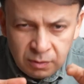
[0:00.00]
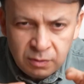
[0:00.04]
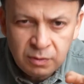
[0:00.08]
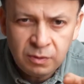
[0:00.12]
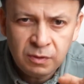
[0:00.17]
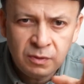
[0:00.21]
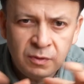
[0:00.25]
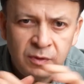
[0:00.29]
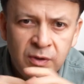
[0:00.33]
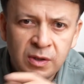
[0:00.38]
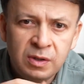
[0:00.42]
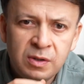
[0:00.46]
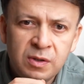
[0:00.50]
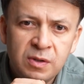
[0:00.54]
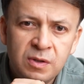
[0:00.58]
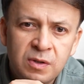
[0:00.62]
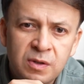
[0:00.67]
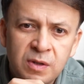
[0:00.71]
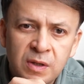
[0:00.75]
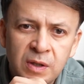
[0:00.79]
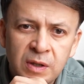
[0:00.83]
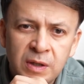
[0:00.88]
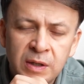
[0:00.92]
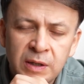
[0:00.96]

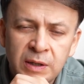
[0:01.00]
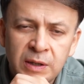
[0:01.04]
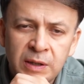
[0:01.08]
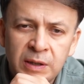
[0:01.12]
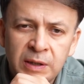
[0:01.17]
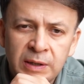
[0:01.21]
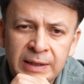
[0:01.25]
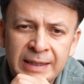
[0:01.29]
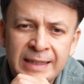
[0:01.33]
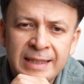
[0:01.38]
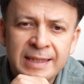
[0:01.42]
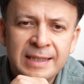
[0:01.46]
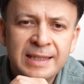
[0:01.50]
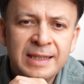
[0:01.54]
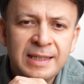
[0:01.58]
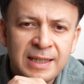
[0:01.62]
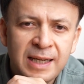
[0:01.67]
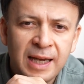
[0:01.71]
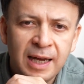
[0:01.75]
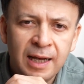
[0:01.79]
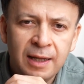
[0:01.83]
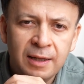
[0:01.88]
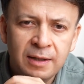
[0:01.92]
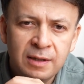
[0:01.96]
this in
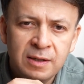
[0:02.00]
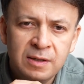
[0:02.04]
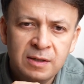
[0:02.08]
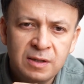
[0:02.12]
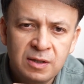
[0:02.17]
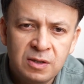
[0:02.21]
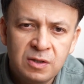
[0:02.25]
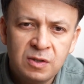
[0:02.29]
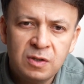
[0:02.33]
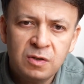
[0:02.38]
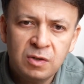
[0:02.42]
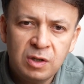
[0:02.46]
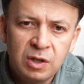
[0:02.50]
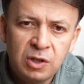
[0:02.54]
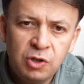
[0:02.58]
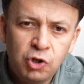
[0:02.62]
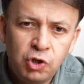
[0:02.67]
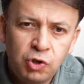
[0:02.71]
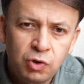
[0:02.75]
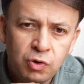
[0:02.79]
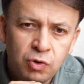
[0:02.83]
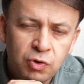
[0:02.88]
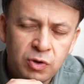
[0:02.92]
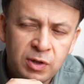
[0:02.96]
detail in these three
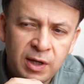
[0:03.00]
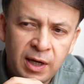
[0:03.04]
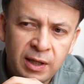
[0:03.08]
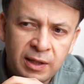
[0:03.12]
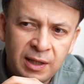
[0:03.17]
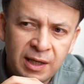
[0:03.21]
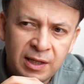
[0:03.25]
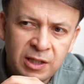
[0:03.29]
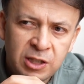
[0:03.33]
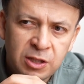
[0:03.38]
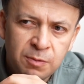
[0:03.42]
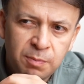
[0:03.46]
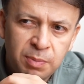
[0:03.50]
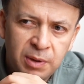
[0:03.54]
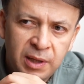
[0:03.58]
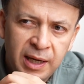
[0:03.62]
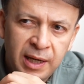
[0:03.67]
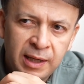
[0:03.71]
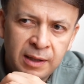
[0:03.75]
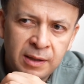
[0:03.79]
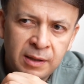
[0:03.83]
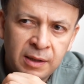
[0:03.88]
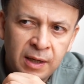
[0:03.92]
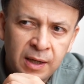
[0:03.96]
issues and
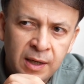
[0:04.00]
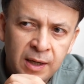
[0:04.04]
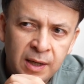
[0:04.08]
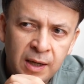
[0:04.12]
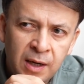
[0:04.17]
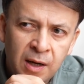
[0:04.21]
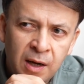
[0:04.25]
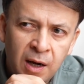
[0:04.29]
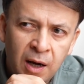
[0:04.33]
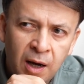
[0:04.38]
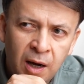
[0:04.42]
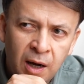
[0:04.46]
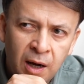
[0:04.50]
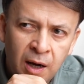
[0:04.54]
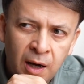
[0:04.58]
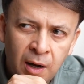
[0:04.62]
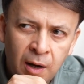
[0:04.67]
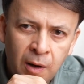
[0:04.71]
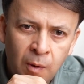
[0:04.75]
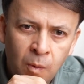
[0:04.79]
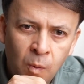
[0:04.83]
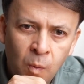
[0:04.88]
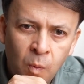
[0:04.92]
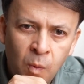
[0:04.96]
explain
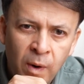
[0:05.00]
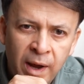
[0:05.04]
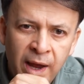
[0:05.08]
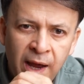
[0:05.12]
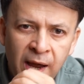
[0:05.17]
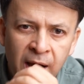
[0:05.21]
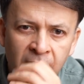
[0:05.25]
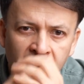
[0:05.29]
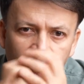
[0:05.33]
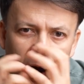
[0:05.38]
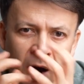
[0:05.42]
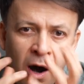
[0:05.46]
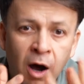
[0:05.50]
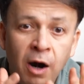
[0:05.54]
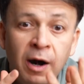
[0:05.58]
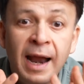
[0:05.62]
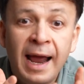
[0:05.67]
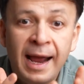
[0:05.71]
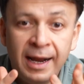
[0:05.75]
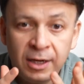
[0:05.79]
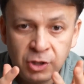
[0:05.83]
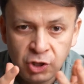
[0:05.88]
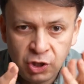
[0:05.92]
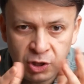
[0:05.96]
where are
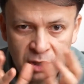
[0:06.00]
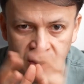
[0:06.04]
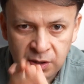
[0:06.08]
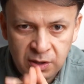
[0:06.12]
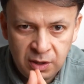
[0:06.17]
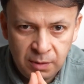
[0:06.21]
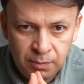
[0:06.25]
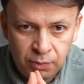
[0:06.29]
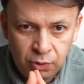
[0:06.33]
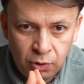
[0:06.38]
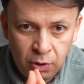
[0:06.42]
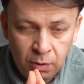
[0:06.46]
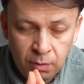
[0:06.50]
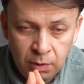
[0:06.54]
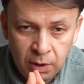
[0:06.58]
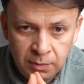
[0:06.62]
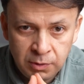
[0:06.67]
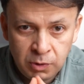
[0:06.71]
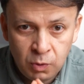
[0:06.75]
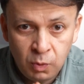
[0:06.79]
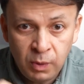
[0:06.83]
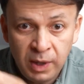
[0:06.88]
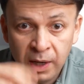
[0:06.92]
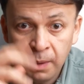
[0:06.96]
actually the
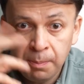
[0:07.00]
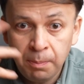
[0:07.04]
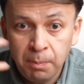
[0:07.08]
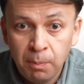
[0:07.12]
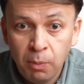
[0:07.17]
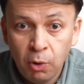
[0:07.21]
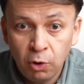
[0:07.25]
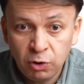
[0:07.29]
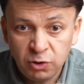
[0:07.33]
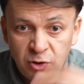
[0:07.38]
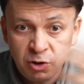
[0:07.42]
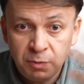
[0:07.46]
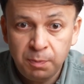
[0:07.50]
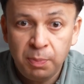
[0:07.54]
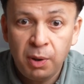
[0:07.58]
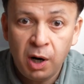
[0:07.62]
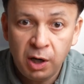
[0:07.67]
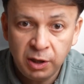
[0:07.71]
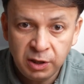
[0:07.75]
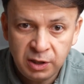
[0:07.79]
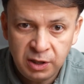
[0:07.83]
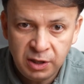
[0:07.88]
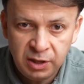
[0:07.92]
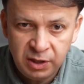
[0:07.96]
problems, where both
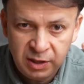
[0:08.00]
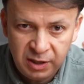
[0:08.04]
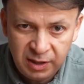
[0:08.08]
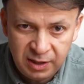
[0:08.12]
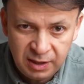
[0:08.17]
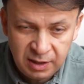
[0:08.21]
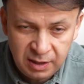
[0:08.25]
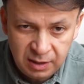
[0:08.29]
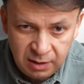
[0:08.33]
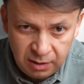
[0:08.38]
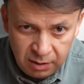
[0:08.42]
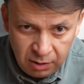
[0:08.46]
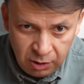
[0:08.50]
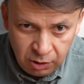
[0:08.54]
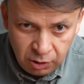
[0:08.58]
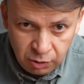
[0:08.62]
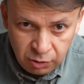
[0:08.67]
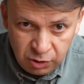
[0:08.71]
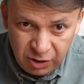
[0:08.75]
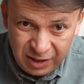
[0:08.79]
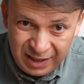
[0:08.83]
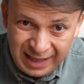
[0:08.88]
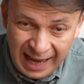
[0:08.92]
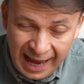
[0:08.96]
parties,
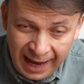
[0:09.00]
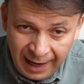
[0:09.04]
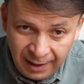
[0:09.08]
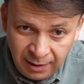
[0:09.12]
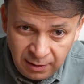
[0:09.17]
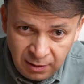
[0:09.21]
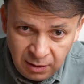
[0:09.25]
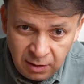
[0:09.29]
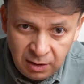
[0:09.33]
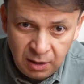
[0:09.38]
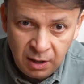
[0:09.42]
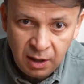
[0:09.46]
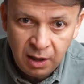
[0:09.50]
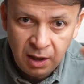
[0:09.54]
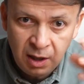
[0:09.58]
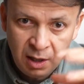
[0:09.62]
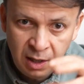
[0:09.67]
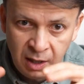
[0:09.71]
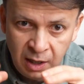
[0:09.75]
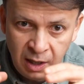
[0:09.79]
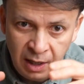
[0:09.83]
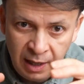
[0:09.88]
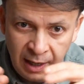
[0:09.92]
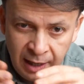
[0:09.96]
stand,
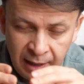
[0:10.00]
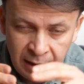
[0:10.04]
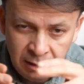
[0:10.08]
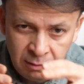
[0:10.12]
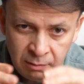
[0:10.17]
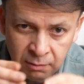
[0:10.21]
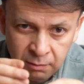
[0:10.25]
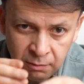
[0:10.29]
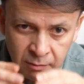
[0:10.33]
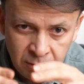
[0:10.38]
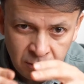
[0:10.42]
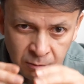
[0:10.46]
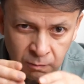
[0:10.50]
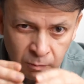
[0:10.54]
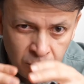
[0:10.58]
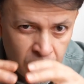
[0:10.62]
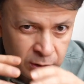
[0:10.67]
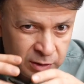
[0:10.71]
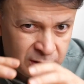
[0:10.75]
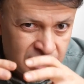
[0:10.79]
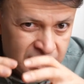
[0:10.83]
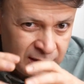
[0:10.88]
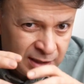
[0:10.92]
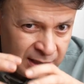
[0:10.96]
and
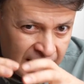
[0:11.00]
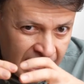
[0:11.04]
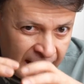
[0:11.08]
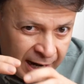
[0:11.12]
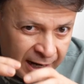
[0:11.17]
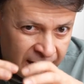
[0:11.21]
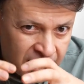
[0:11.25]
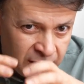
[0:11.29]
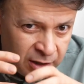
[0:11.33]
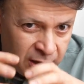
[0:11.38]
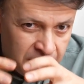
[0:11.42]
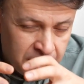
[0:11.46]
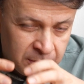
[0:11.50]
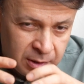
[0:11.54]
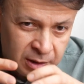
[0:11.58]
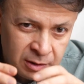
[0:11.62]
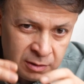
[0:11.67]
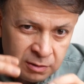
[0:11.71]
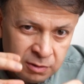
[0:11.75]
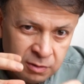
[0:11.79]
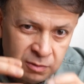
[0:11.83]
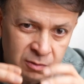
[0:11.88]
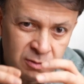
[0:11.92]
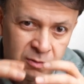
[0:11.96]
what
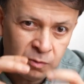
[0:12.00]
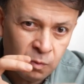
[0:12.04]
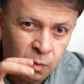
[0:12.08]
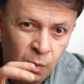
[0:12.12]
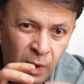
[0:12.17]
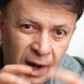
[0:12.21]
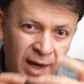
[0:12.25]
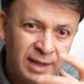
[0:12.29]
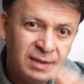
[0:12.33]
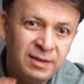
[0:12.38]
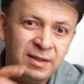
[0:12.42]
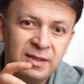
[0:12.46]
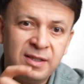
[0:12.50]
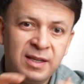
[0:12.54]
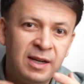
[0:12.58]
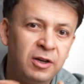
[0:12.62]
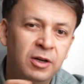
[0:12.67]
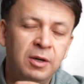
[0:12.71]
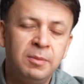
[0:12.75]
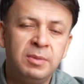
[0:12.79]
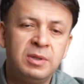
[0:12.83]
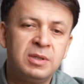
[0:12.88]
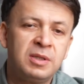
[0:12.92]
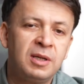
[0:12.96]
agreement, why these
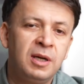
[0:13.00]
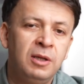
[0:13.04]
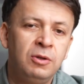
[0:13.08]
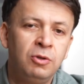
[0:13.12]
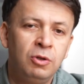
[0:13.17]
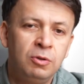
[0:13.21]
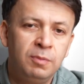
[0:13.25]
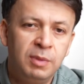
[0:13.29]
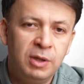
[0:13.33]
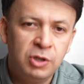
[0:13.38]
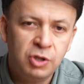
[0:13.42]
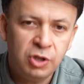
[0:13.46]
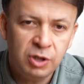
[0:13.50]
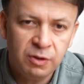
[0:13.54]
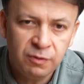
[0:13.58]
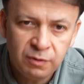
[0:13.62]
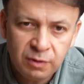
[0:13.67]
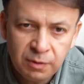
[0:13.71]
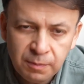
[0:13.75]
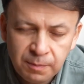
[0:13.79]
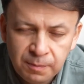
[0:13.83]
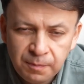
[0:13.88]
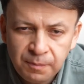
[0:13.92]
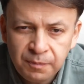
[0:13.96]
agreements cannot be
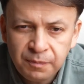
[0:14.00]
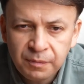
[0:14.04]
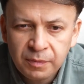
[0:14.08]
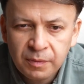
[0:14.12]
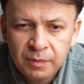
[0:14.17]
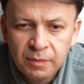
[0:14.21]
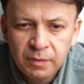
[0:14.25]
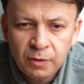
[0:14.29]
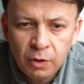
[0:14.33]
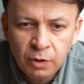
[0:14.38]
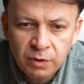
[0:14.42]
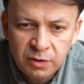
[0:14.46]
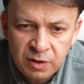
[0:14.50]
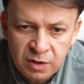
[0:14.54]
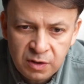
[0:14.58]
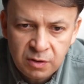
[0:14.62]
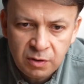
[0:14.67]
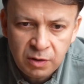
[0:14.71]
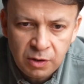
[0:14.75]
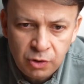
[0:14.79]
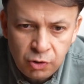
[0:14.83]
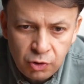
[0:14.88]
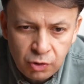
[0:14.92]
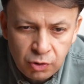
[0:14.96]
achieved on these
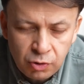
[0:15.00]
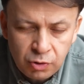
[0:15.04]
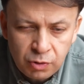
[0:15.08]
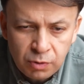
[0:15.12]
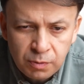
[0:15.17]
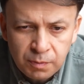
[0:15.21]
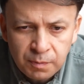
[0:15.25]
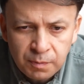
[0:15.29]
three issues?